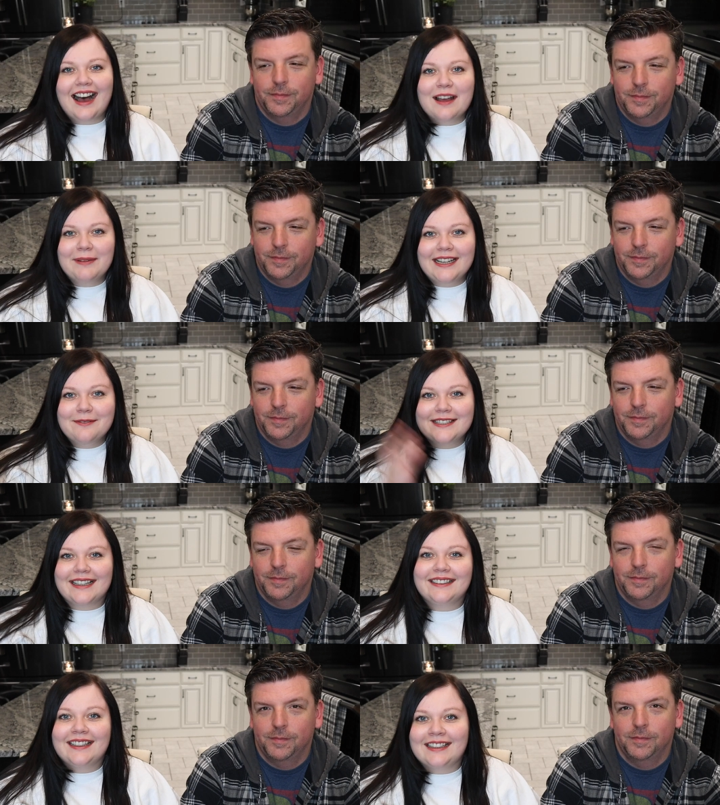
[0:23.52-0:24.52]
Speaker 1: Hi, my name is
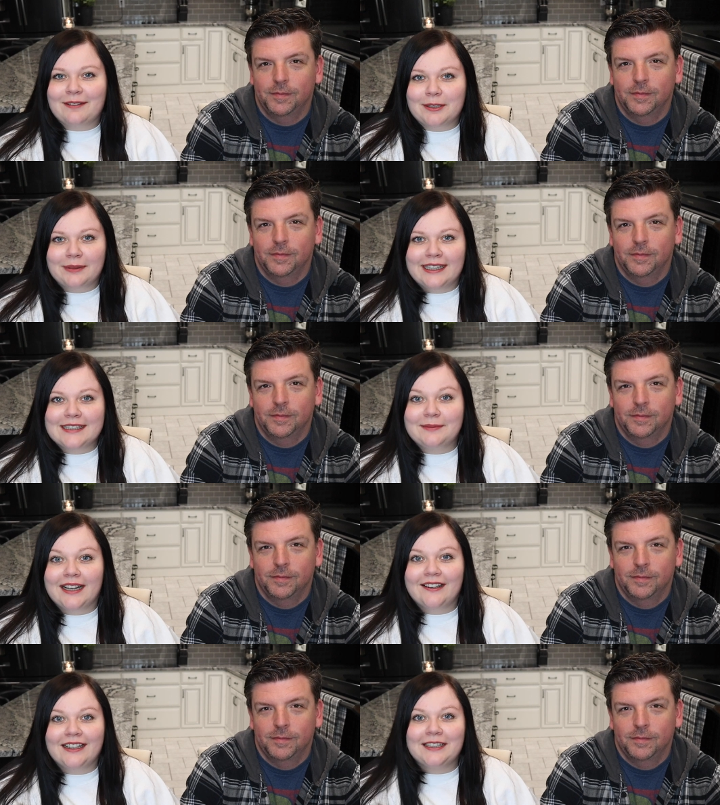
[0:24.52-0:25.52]
Ella and I'm the Plants
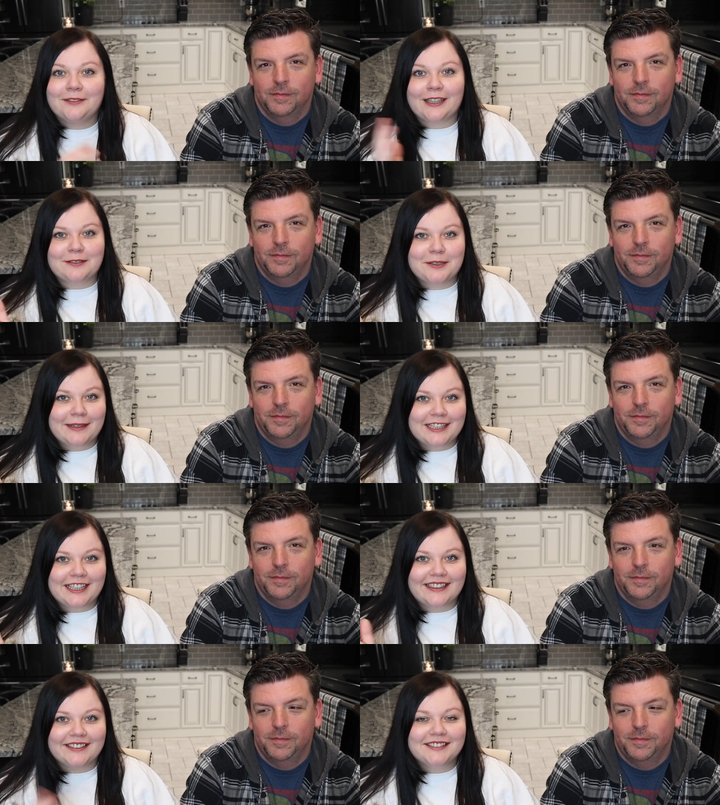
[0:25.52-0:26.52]
Meow and welcome to my
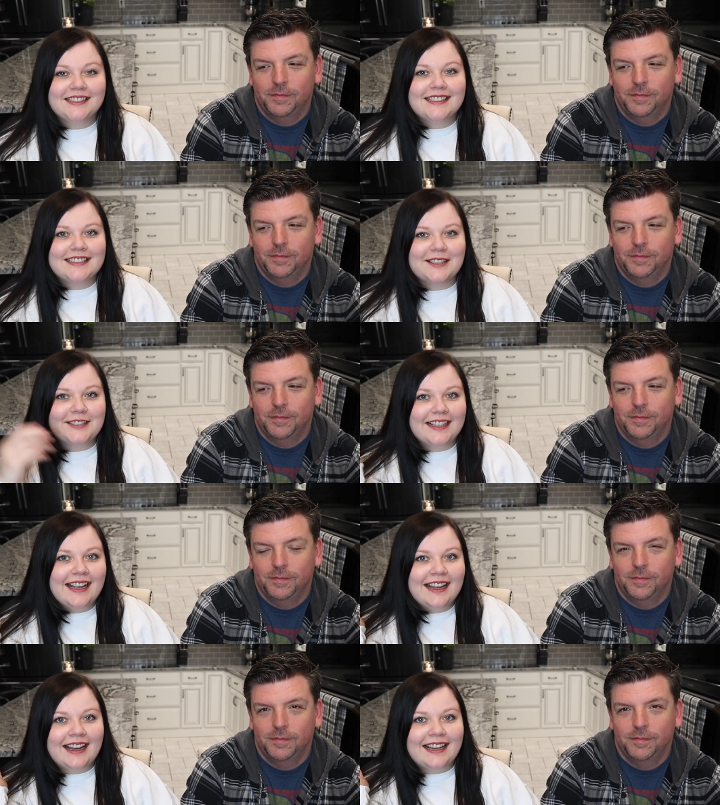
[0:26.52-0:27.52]
channel. So
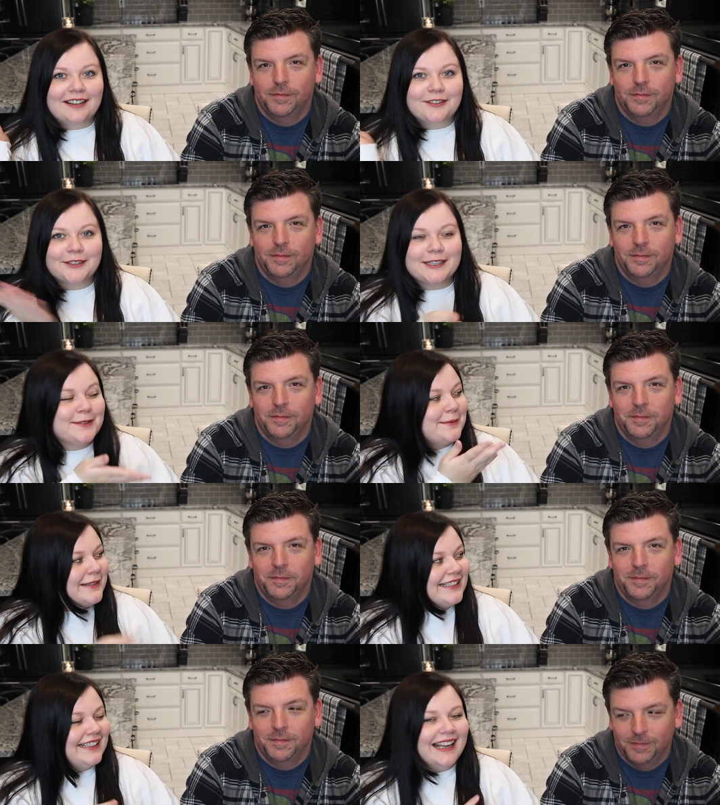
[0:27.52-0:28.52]
today I have Chris with
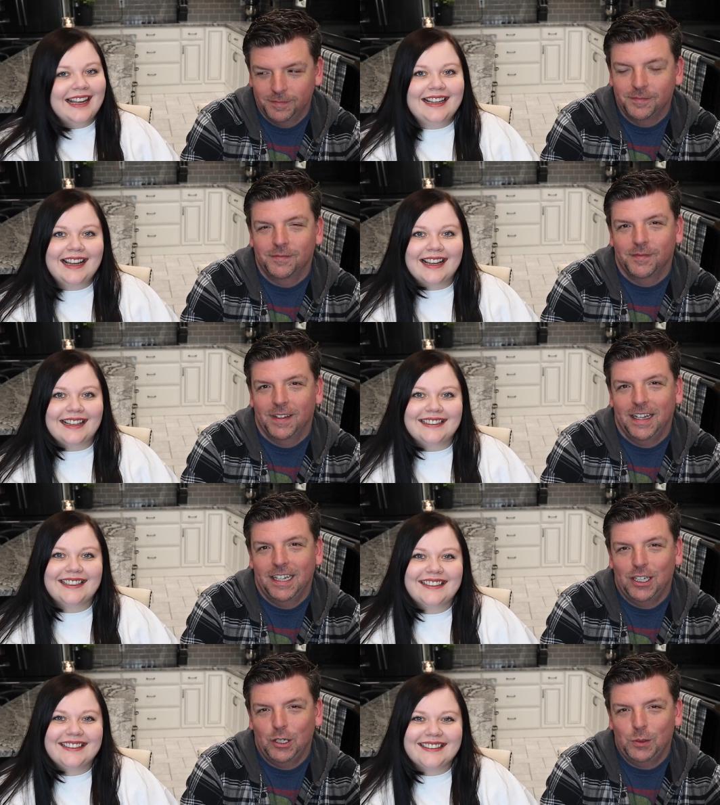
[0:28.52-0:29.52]
me today
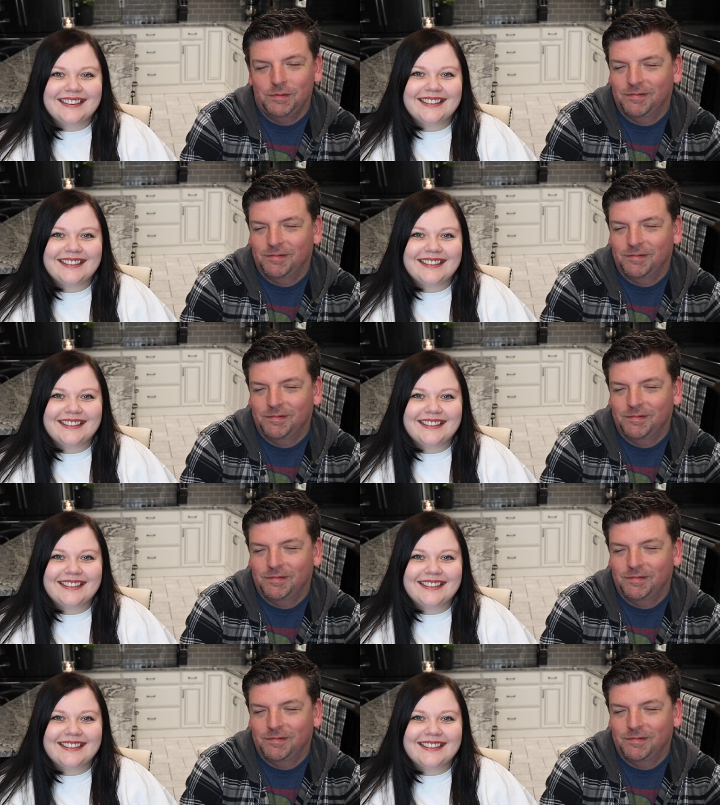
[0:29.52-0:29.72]
and Hello.